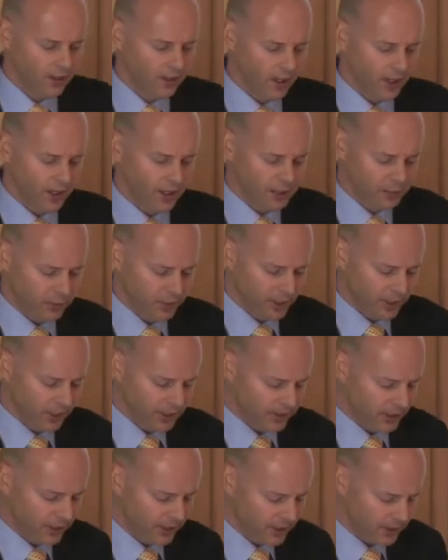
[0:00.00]
the ISB
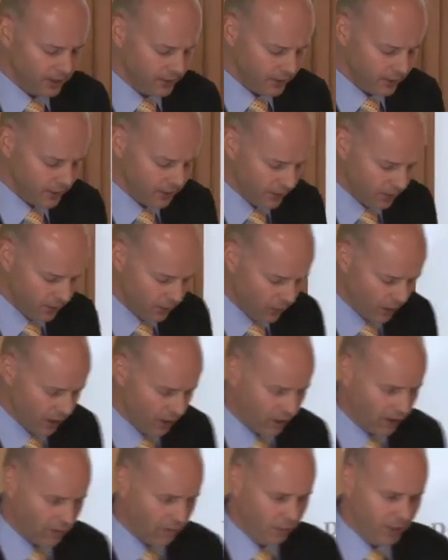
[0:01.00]
has listened to all our
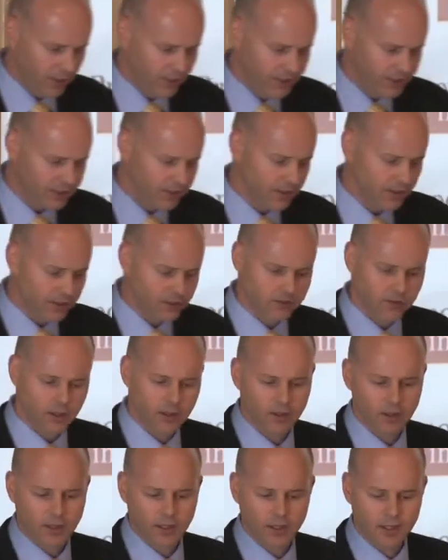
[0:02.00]
complaints and those of our
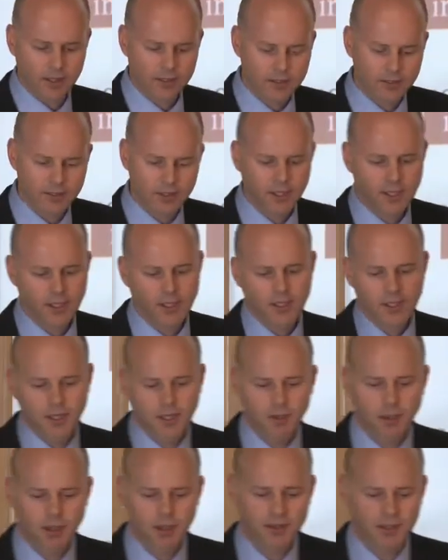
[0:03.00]
clients
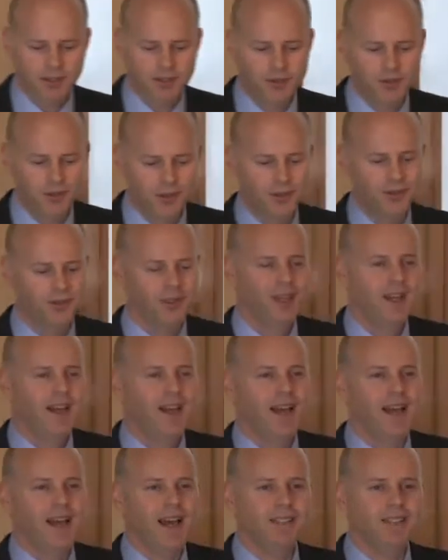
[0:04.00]
about this rule,
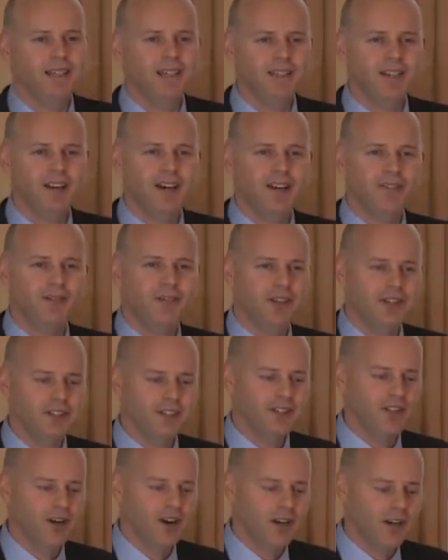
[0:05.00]
and under
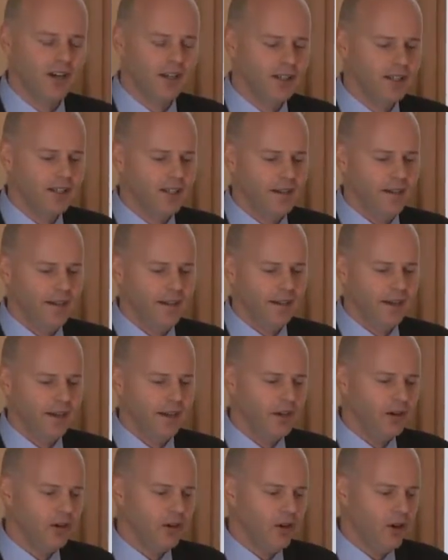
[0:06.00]
IFRS 9,
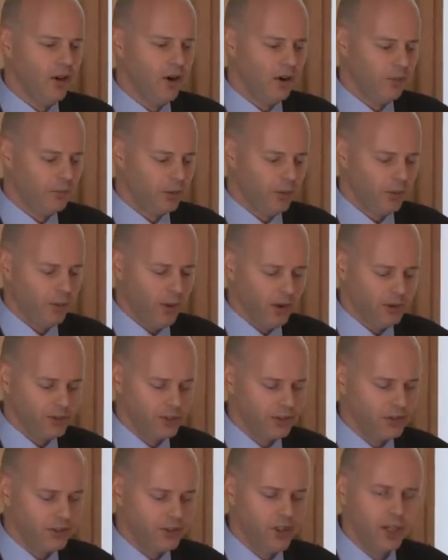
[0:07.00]
they are
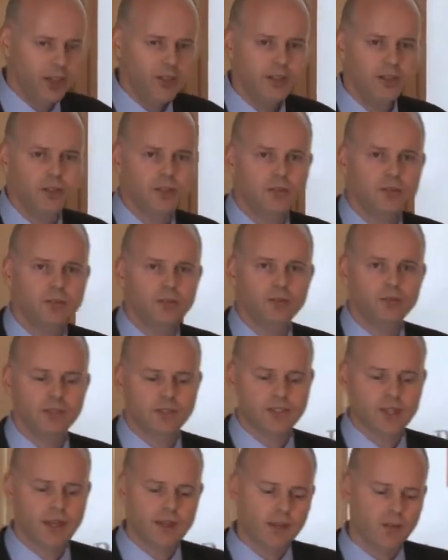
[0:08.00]
proposing to change this rule to
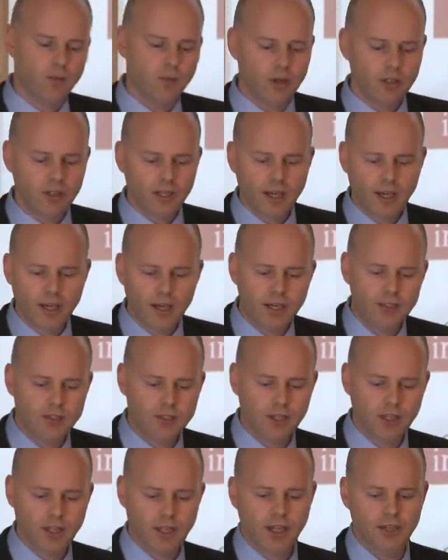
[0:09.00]
say that one can
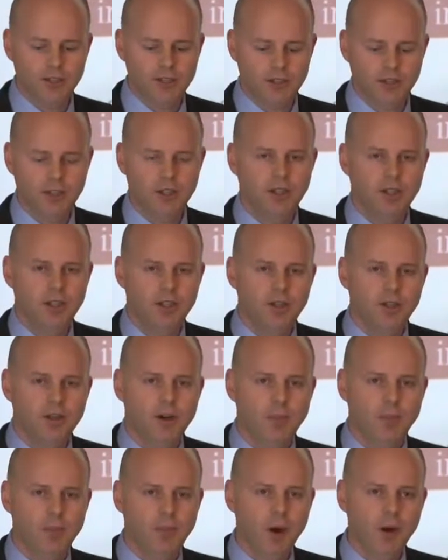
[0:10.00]
actually hedge
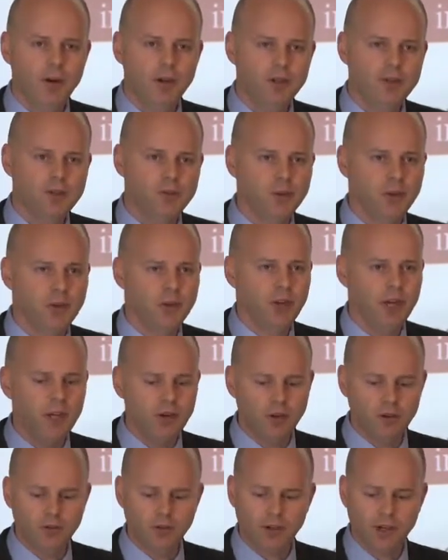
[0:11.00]
components within
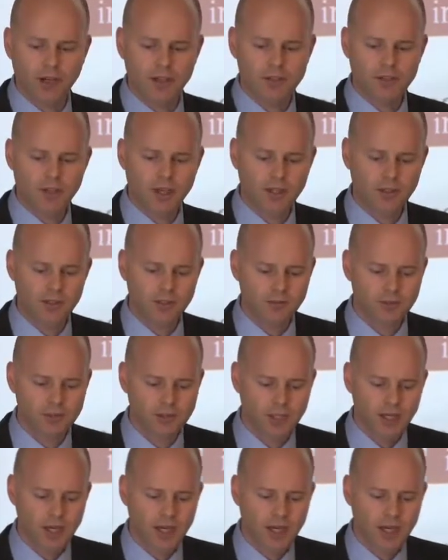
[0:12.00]
non-financial items